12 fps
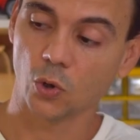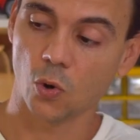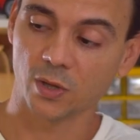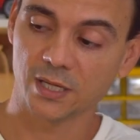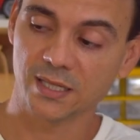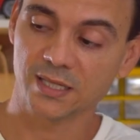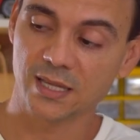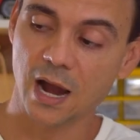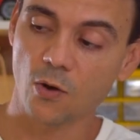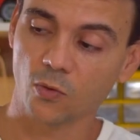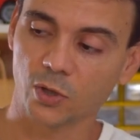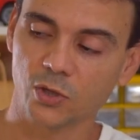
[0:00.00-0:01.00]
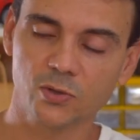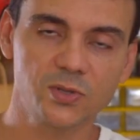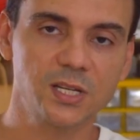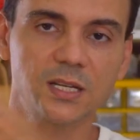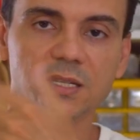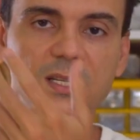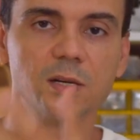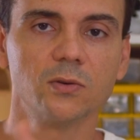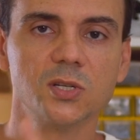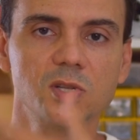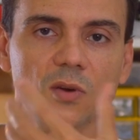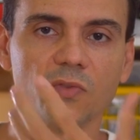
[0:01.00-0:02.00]
on this tower using a
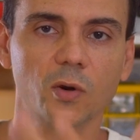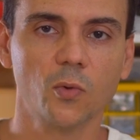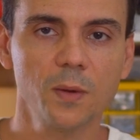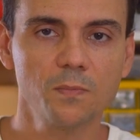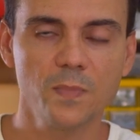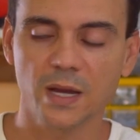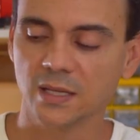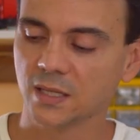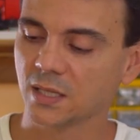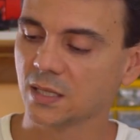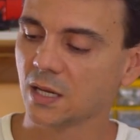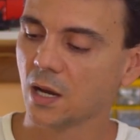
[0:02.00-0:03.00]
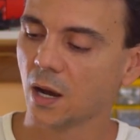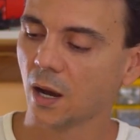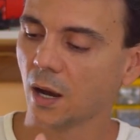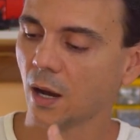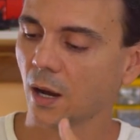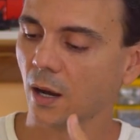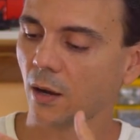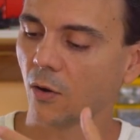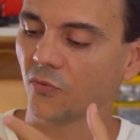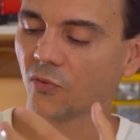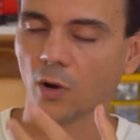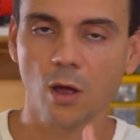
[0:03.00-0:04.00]
series of equipments uh,
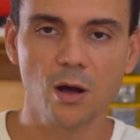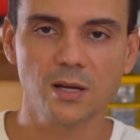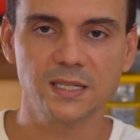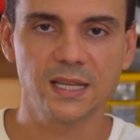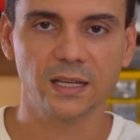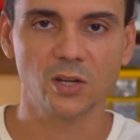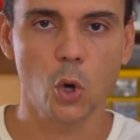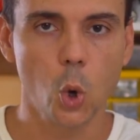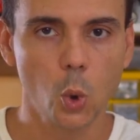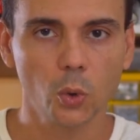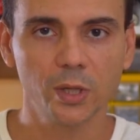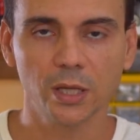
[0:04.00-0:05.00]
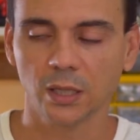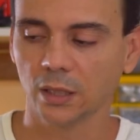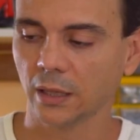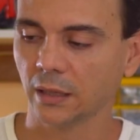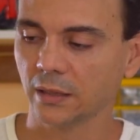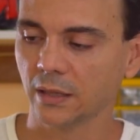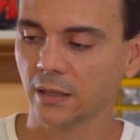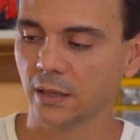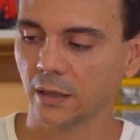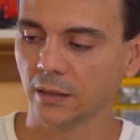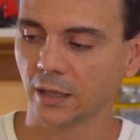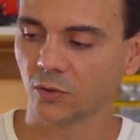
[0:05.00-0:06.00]
of claws that hold, the, uh,
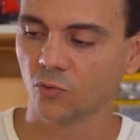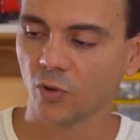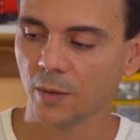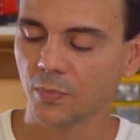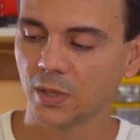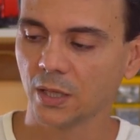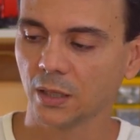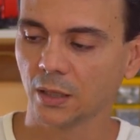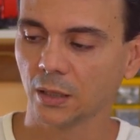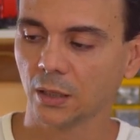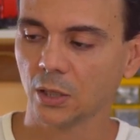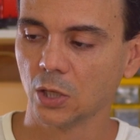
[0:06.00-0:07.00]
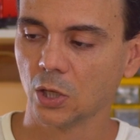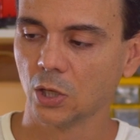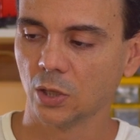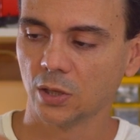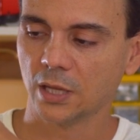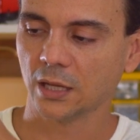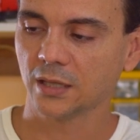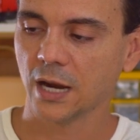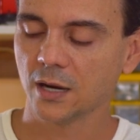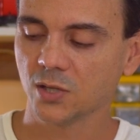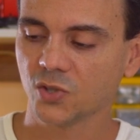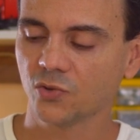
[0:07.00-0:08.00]
that, that grip the, the
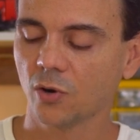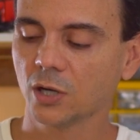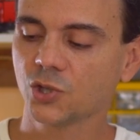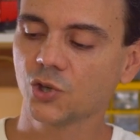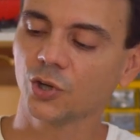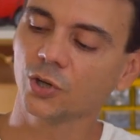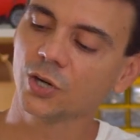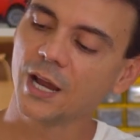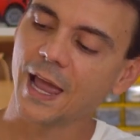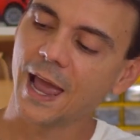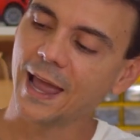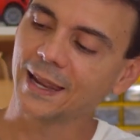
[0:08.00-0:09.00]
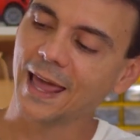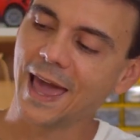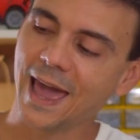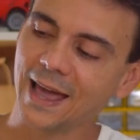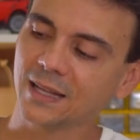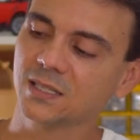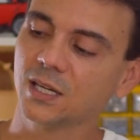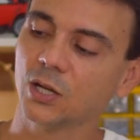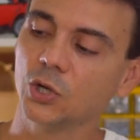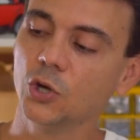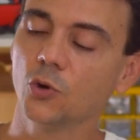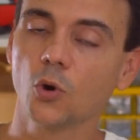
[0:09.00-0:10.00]
entire structure and
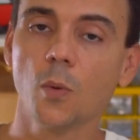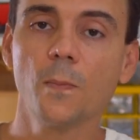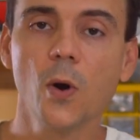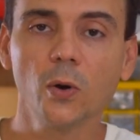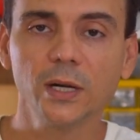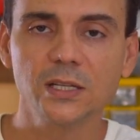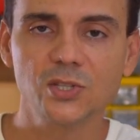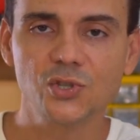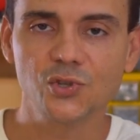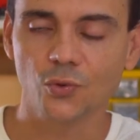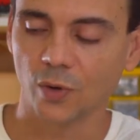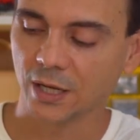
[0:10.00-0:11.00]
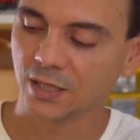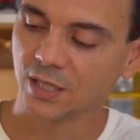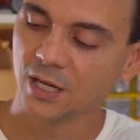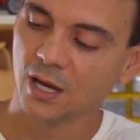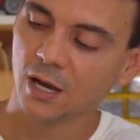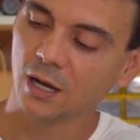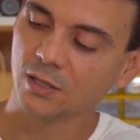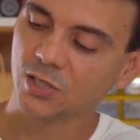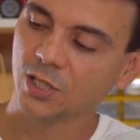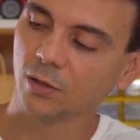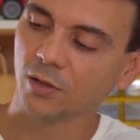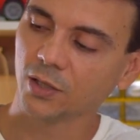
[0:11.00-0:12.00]
add new components to it
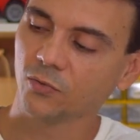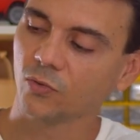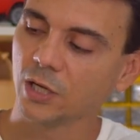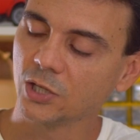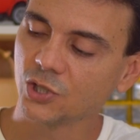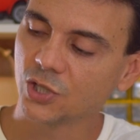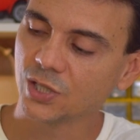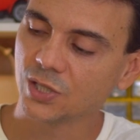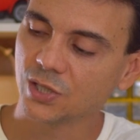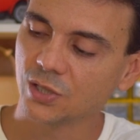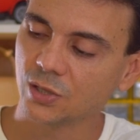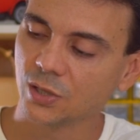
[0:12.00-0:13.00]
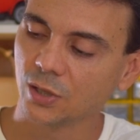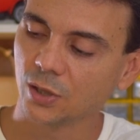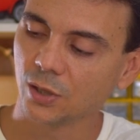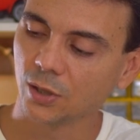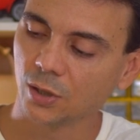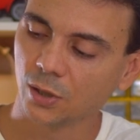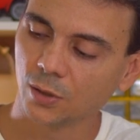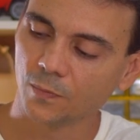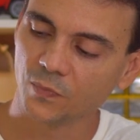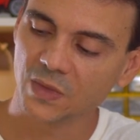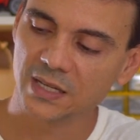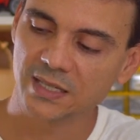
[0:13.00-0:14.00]
until it reaches the
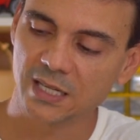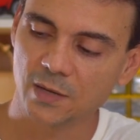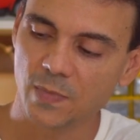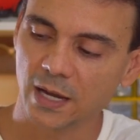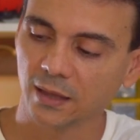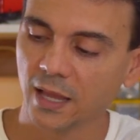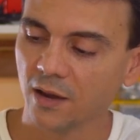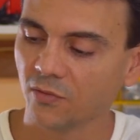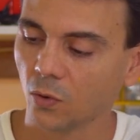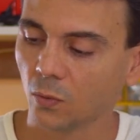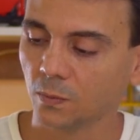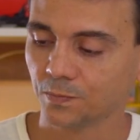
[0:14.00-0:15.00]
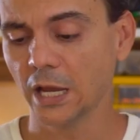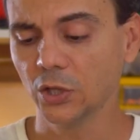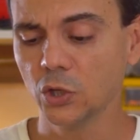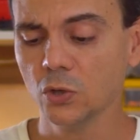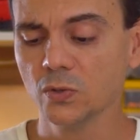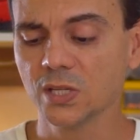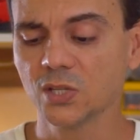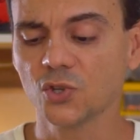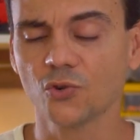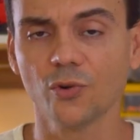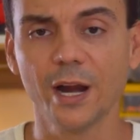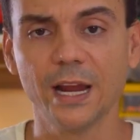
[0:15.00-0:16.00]
seabed level. It uses
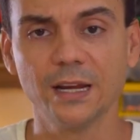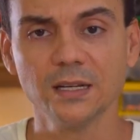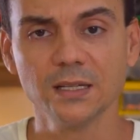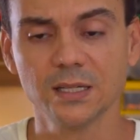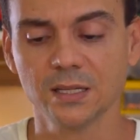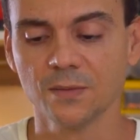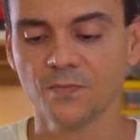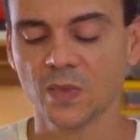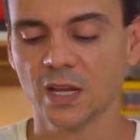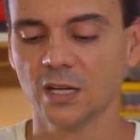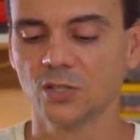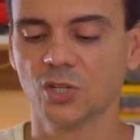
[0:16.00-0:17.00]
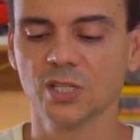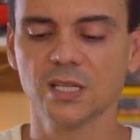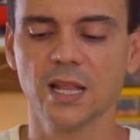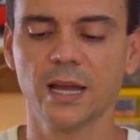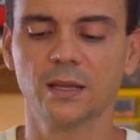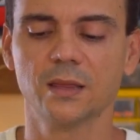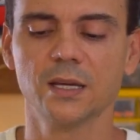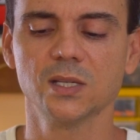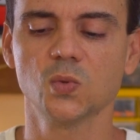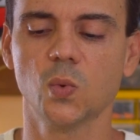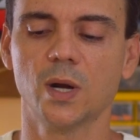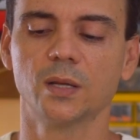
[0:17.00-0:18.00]
cranes just like
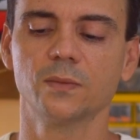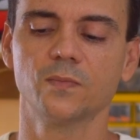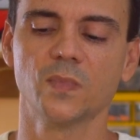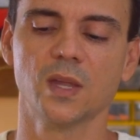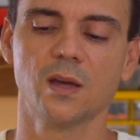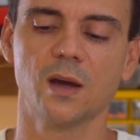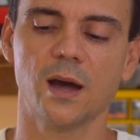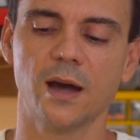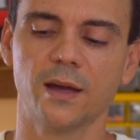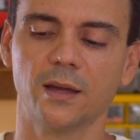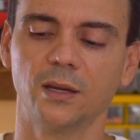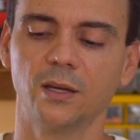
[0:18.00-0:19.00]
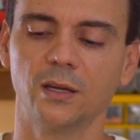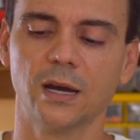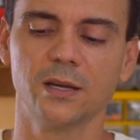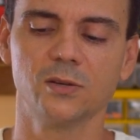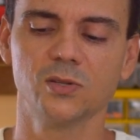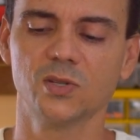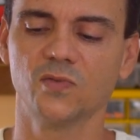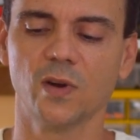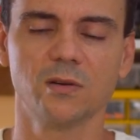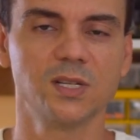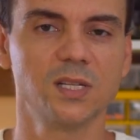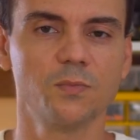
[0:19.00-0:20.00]
this one I, I use
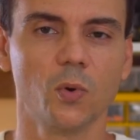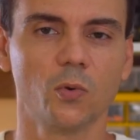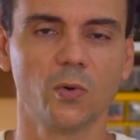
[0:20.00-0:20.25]
very simple